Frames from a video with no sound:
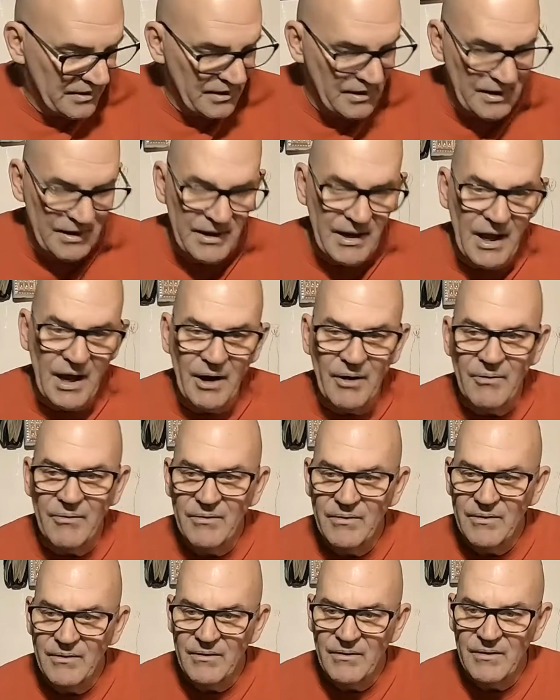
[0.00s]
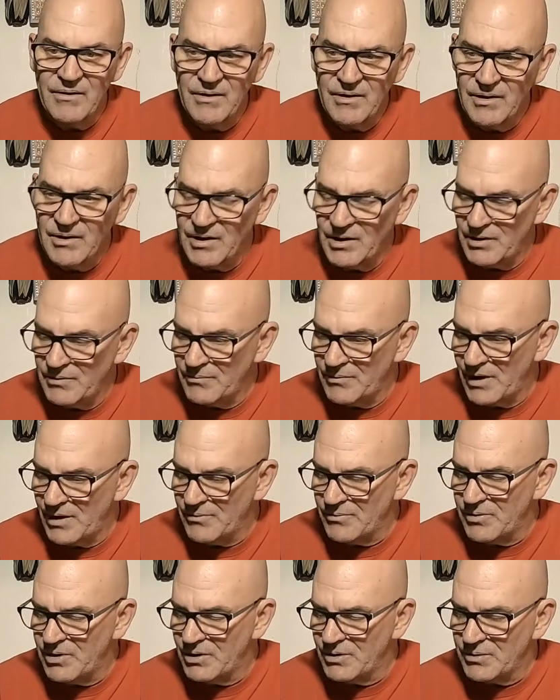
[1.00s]
and now when
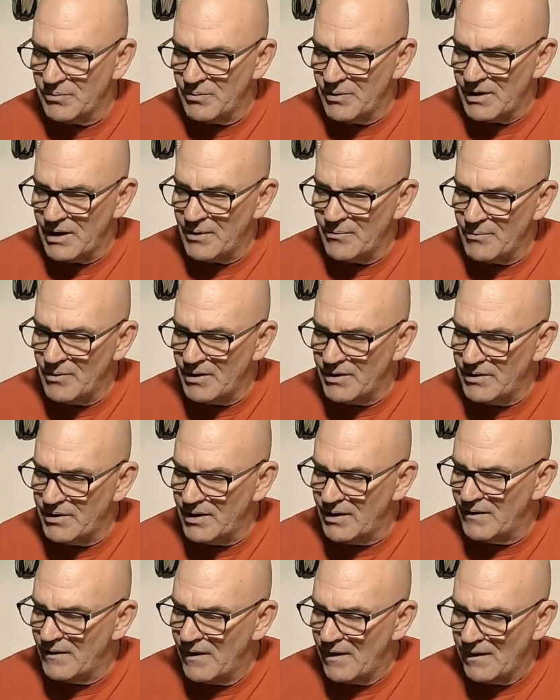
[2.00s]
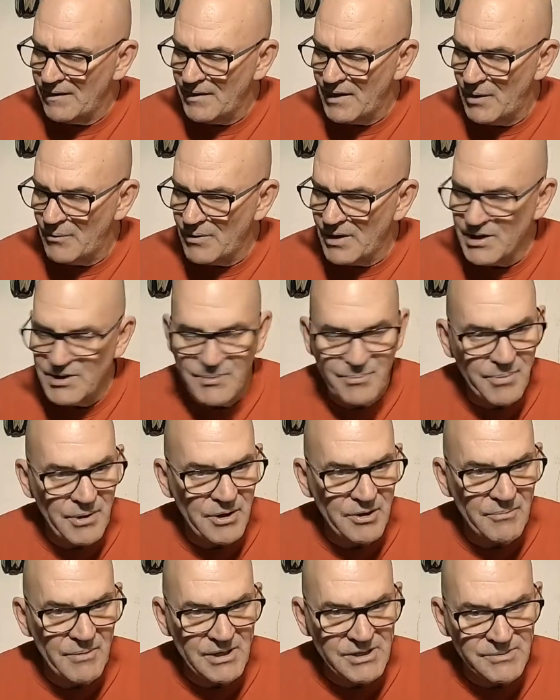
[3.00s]
I
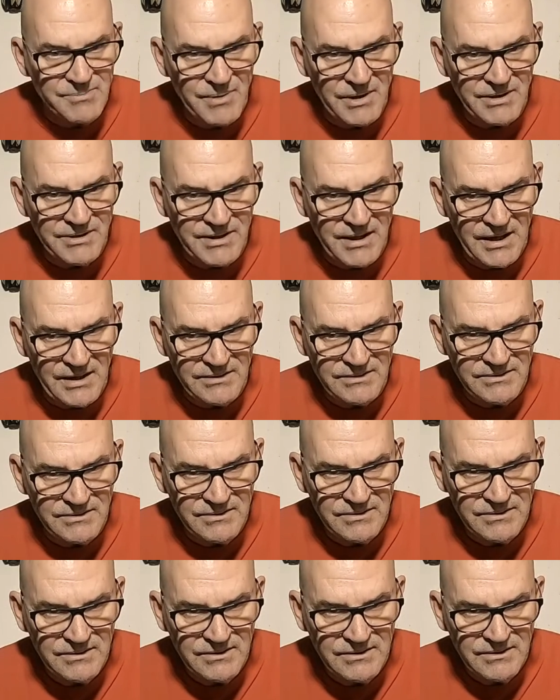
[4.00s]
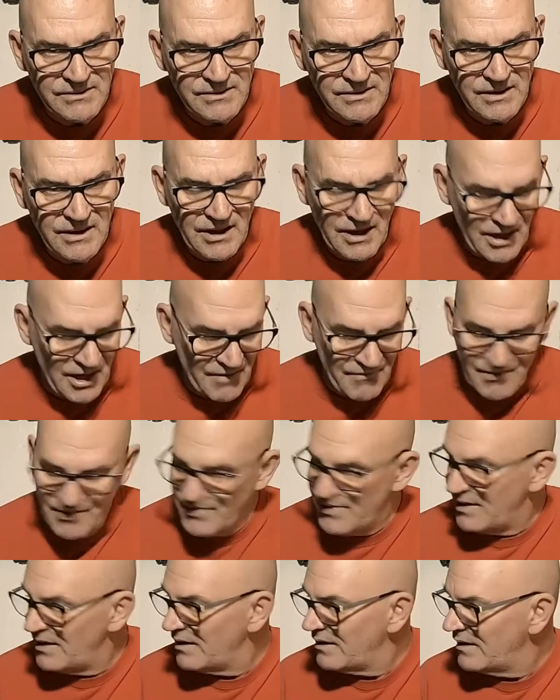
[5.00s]
spin do my spin test,
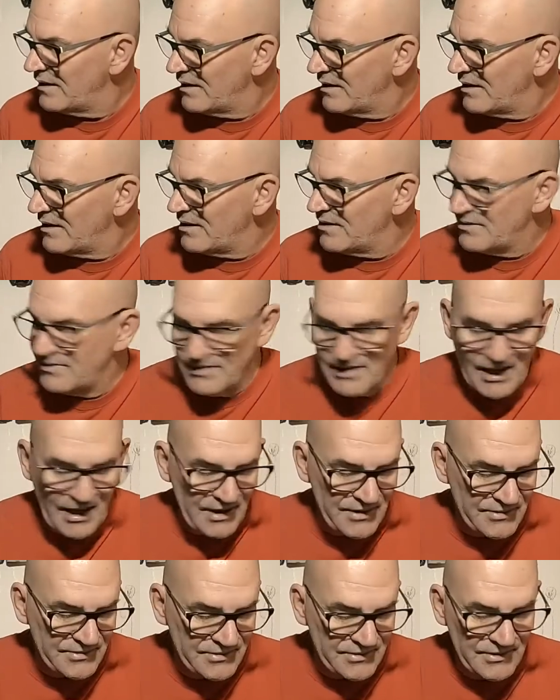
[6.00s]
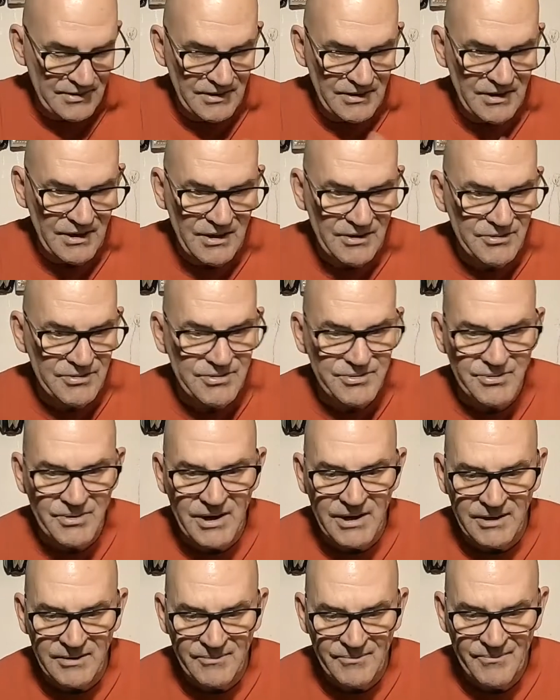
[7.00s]
everything is nice and
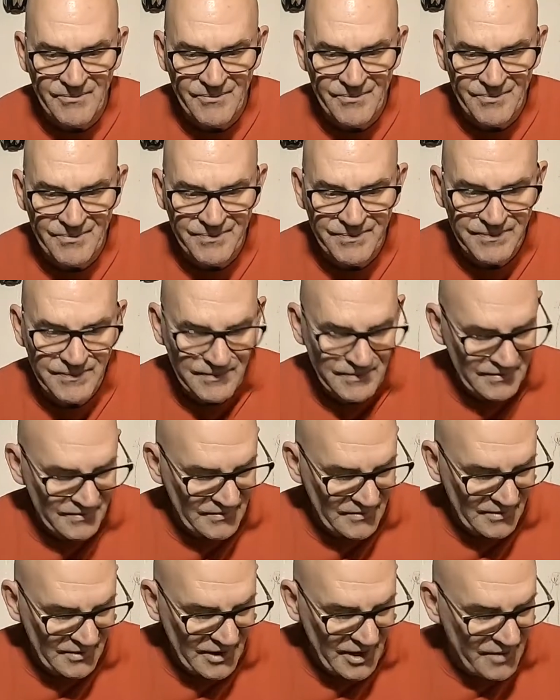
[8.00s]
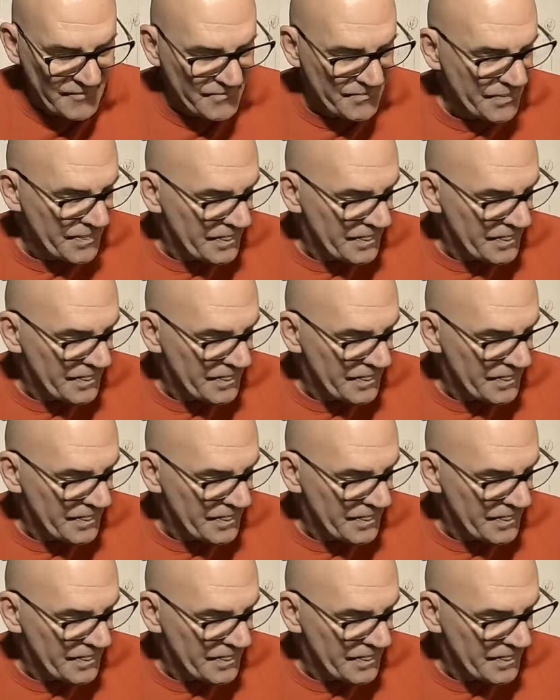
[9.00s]
straight. Okay?